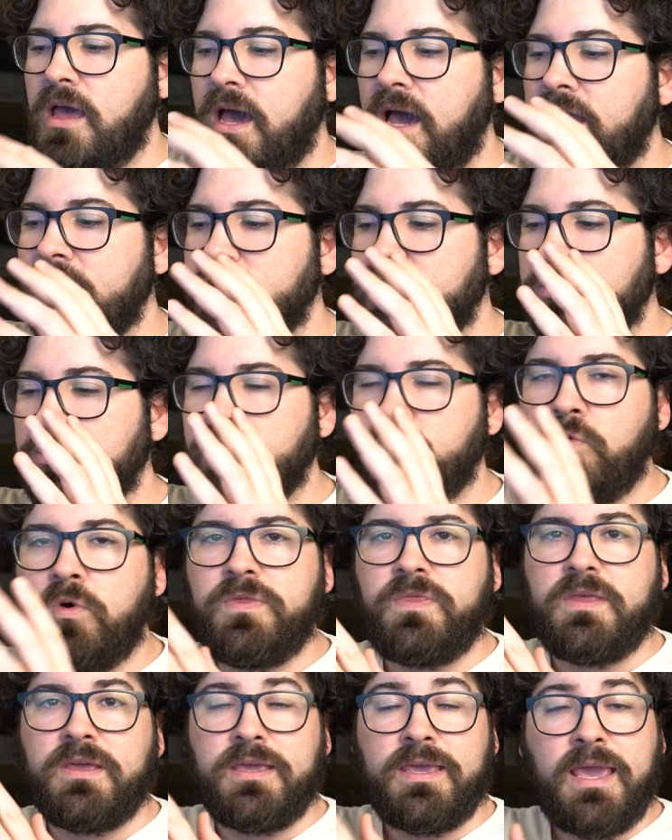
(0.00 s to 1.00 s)
I just
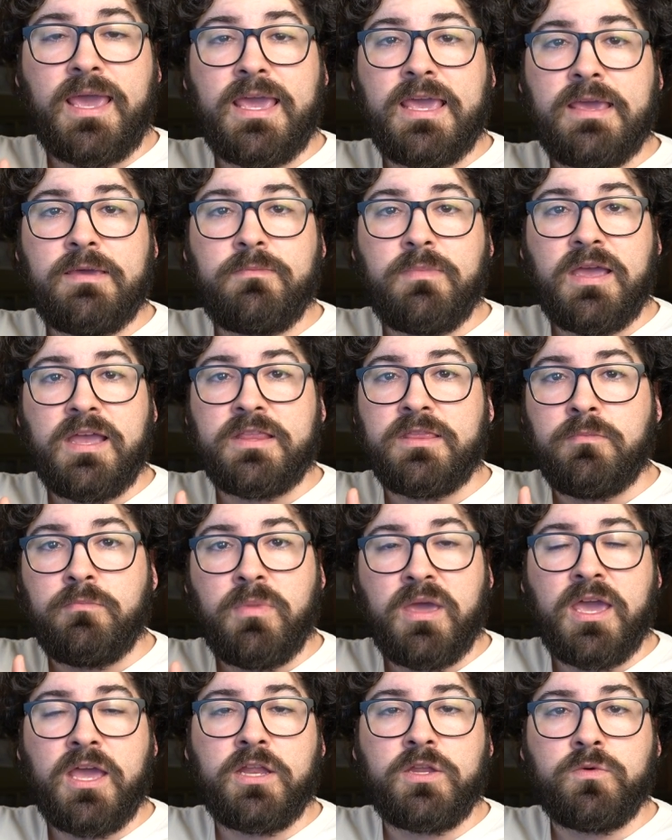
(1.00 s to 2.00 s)
want the game and the
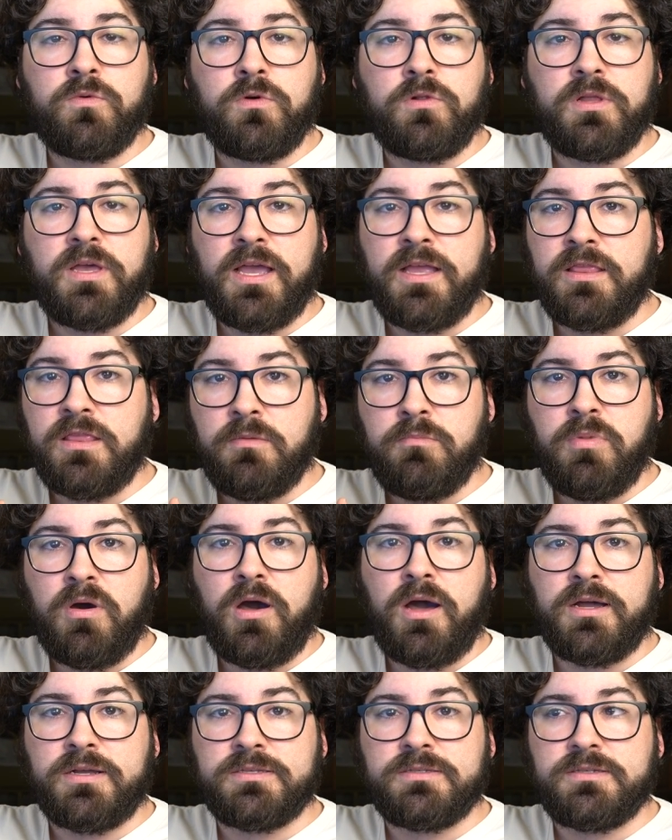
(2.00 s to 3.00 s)
manual and the
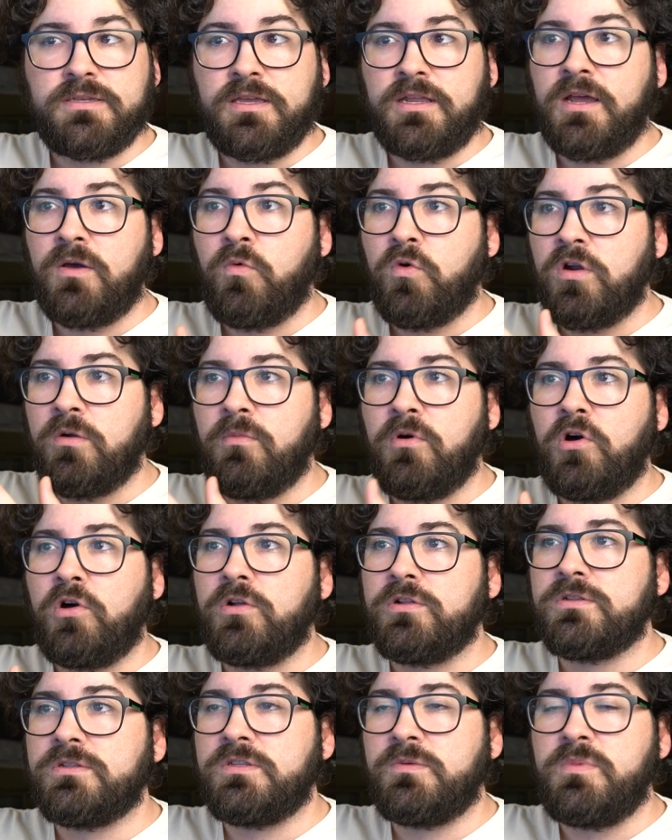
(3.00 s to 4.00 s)
box, and I want them
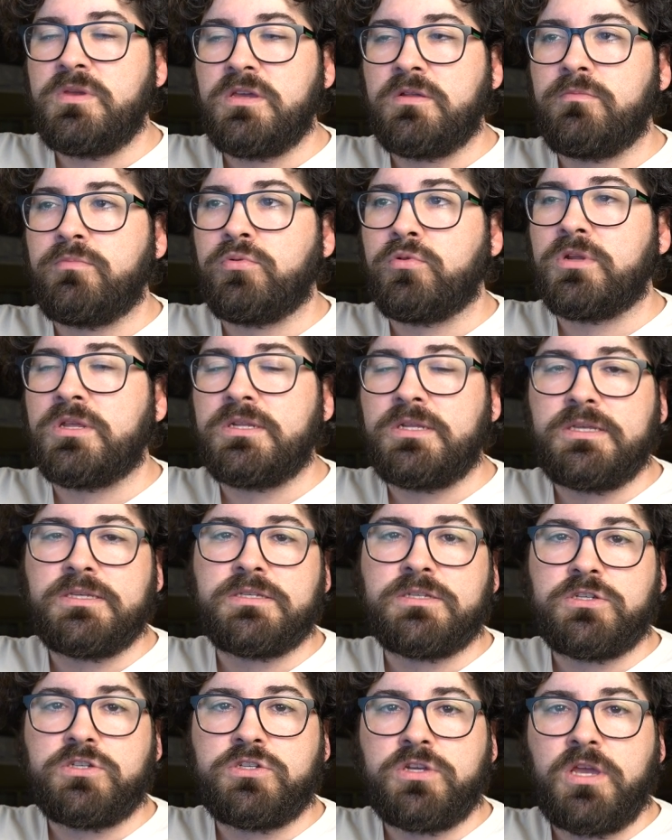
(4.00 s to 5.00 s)
all to be in pretty
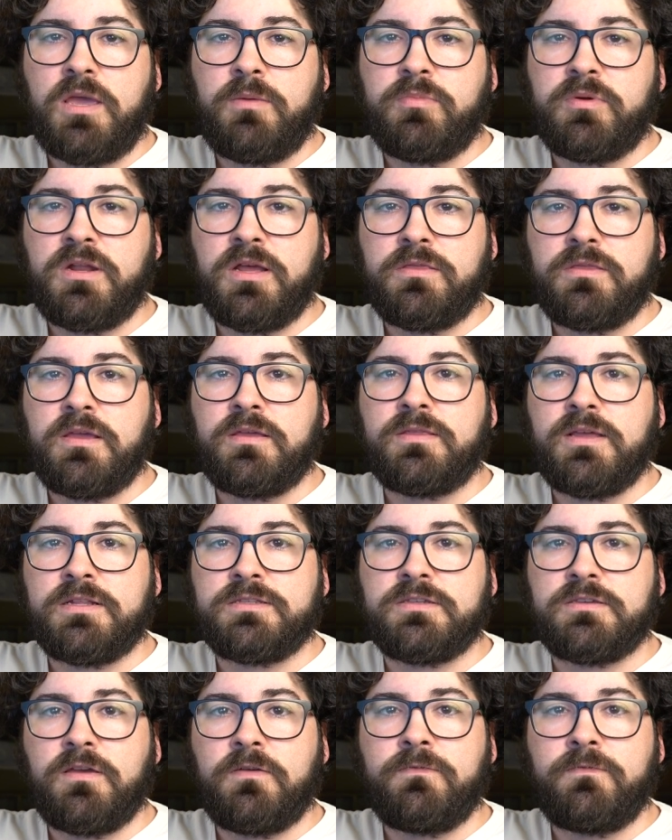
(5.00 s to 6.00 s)
decent shape, and I think
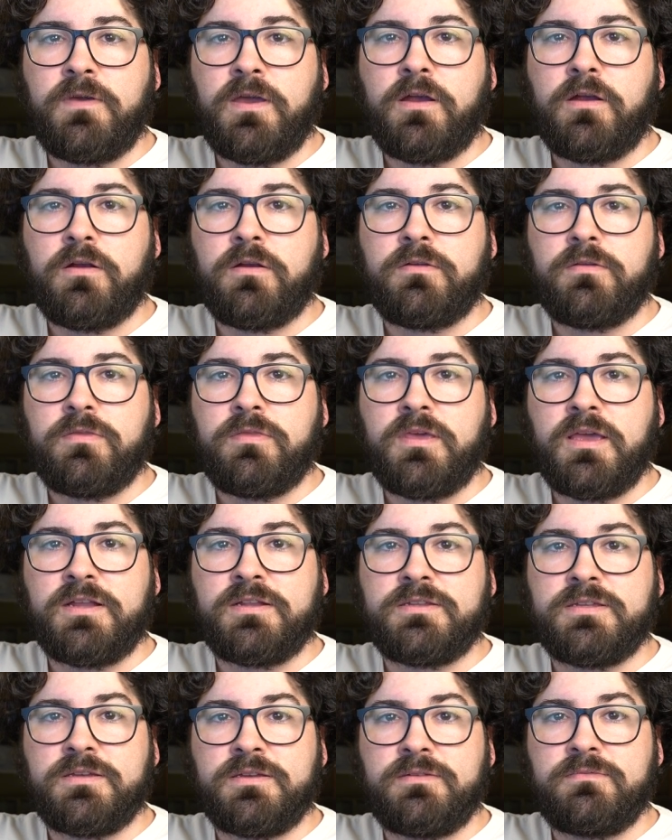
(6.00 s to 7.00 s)
that's a fair thing
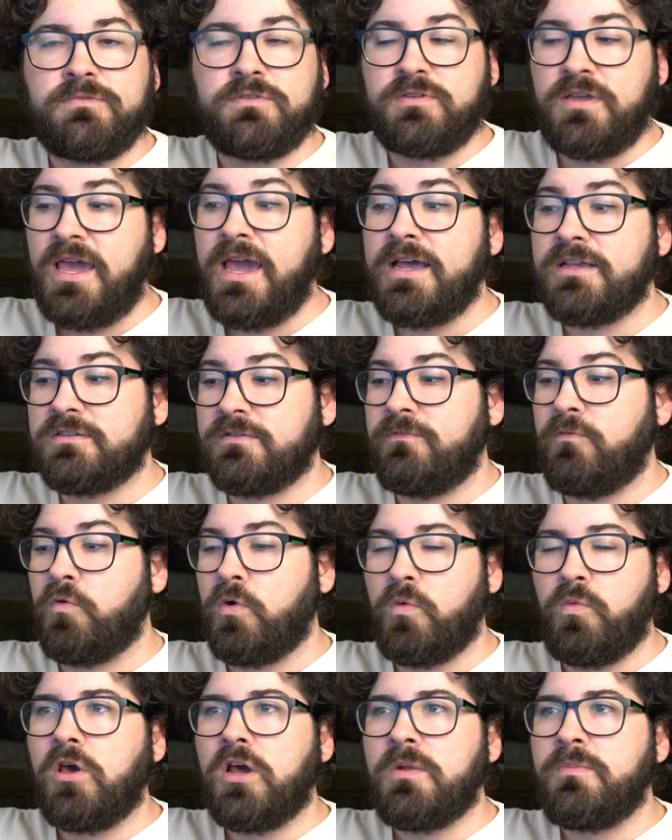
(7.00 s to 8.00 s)
to ask
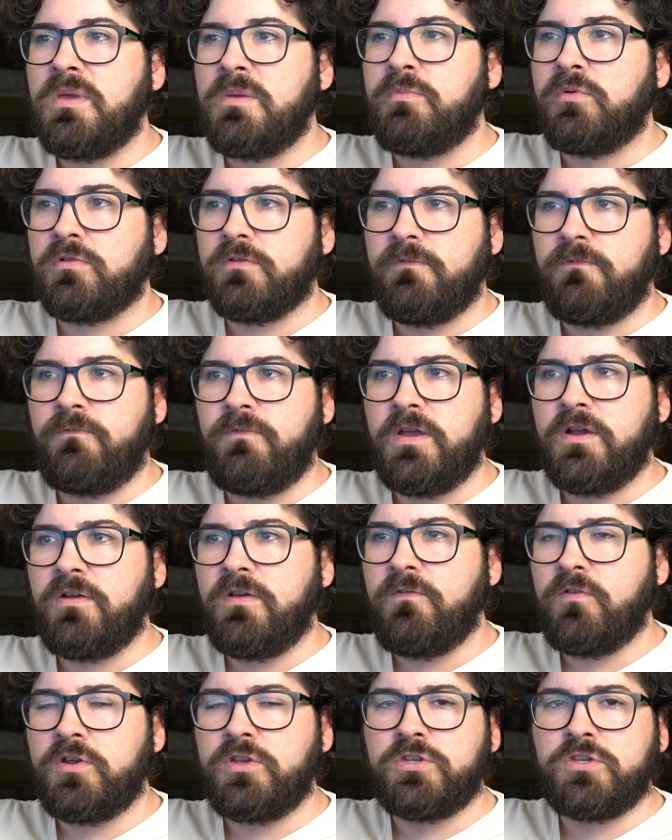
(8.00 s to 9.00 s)
for. A lot of people are very,
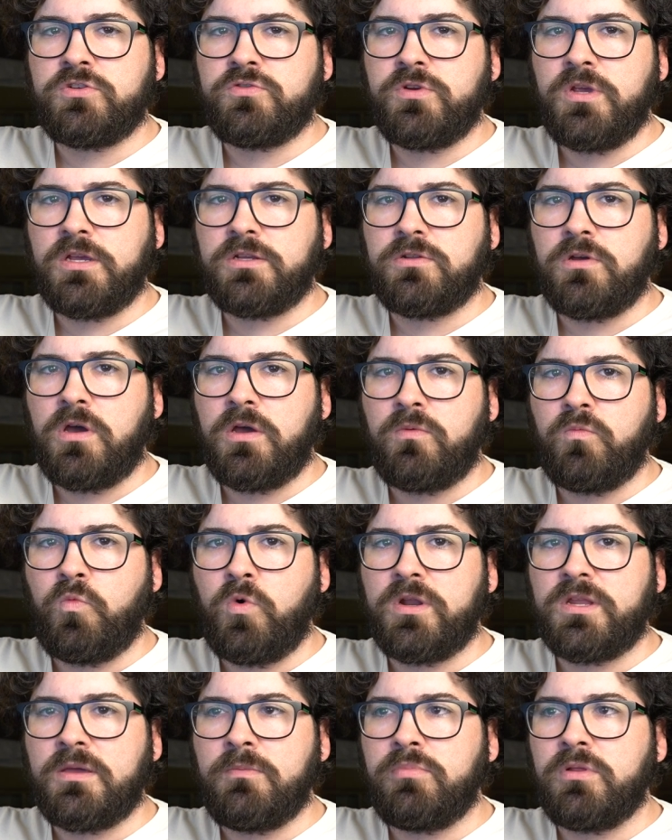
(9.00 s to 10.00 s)
very strict on
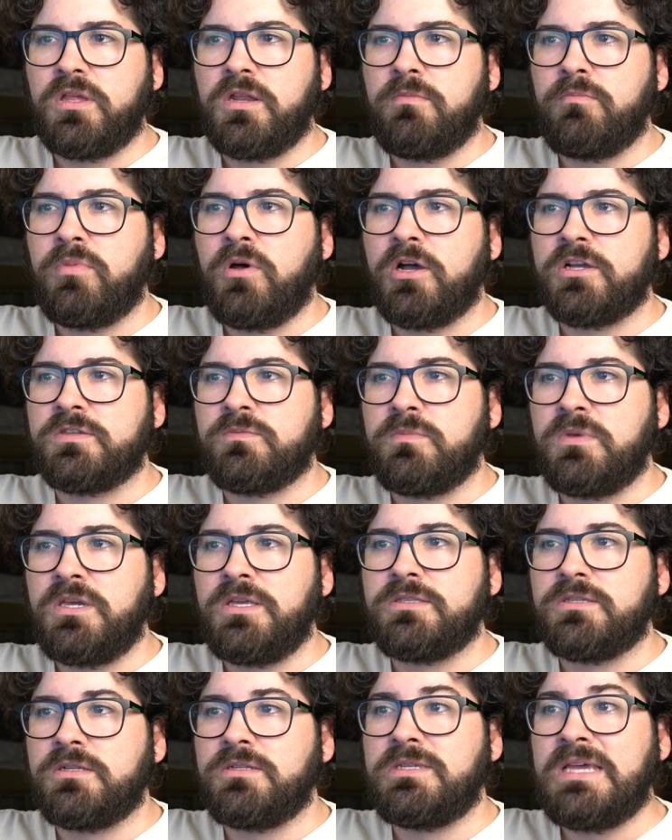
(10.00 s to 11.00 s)
what complete in box
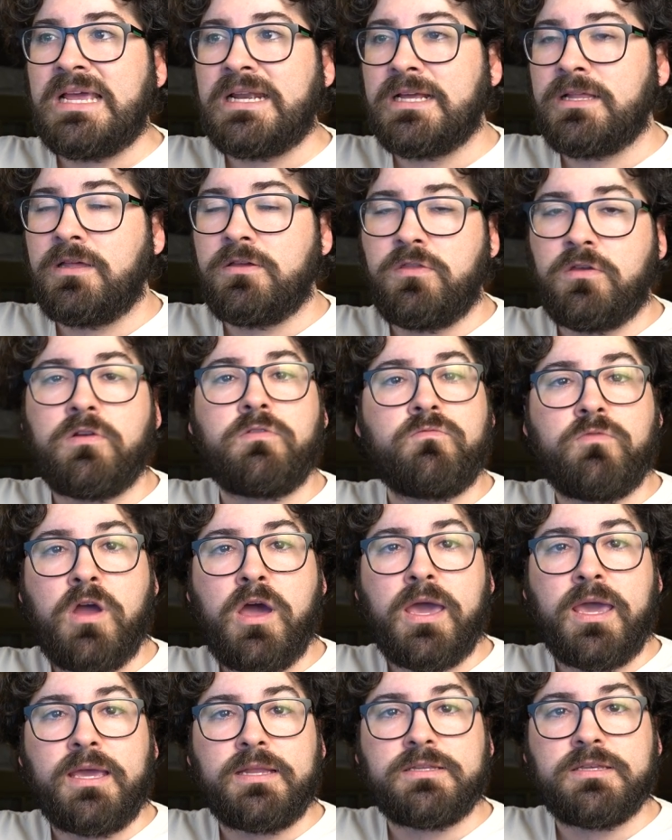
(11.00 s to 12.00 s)
means, and technically they're
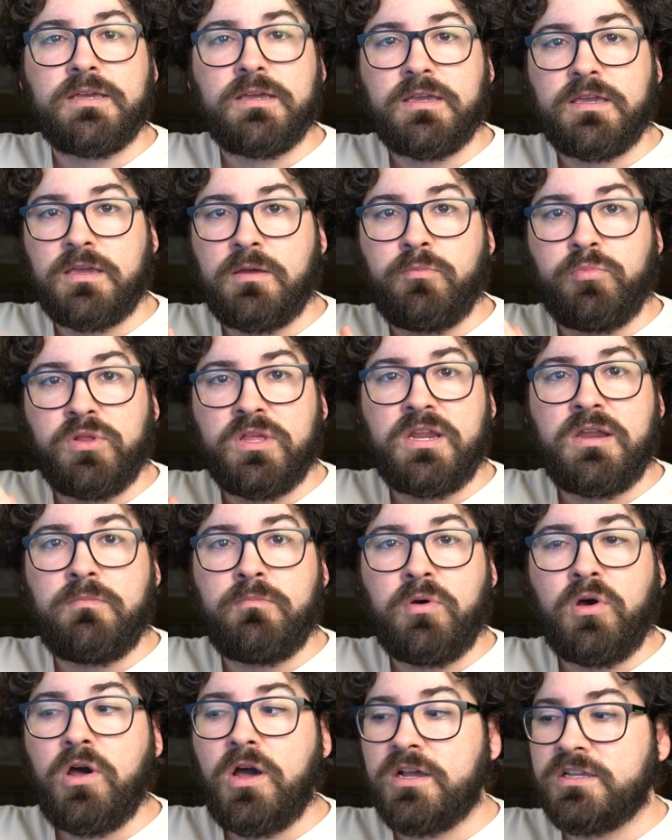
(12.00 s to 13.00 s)
right. Complete in
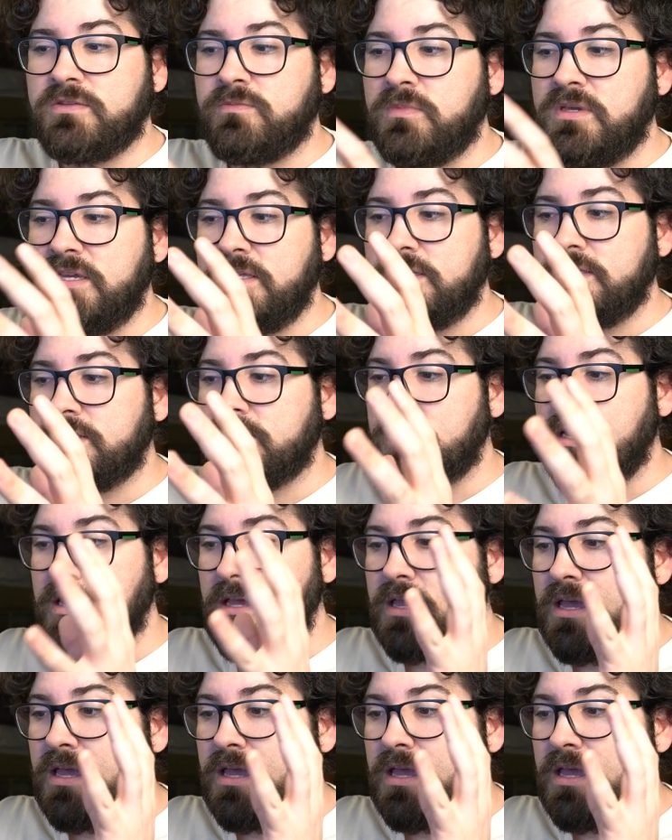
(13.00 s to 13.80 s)
box means